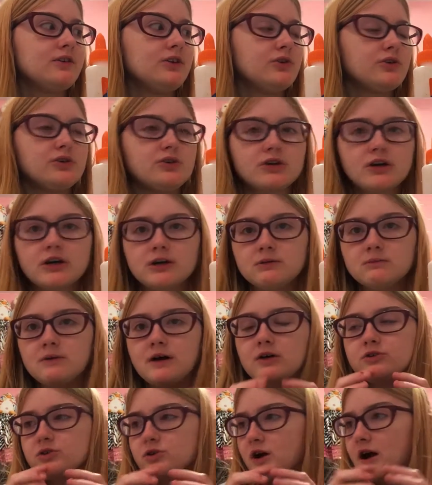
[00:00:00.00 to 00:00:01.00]
You know, you cut them
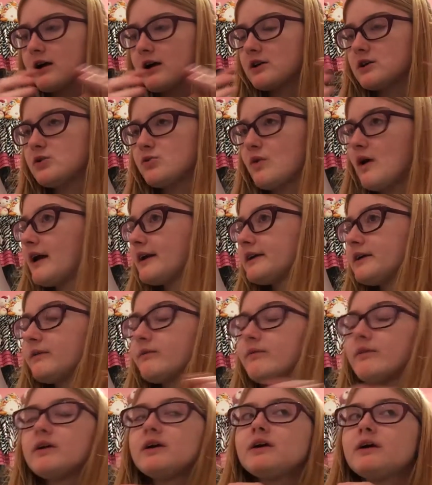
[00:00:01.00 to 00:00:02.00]
out to how you want them,